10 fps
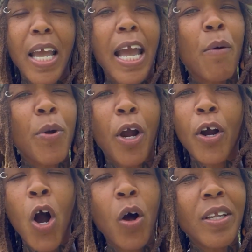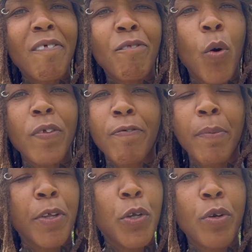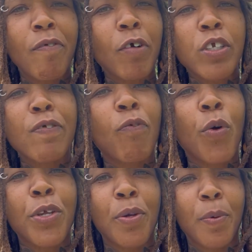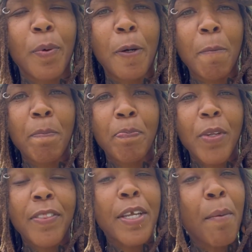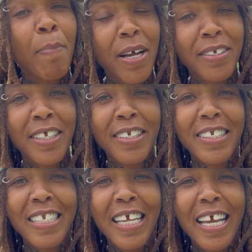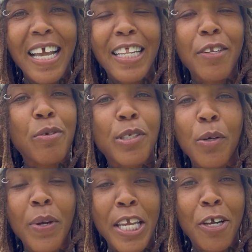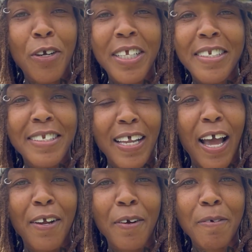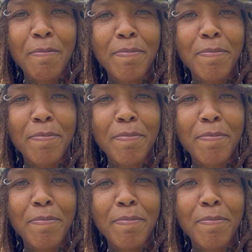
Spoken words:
And we are calling forth from the universe for you the abundance that you so eagerly desire.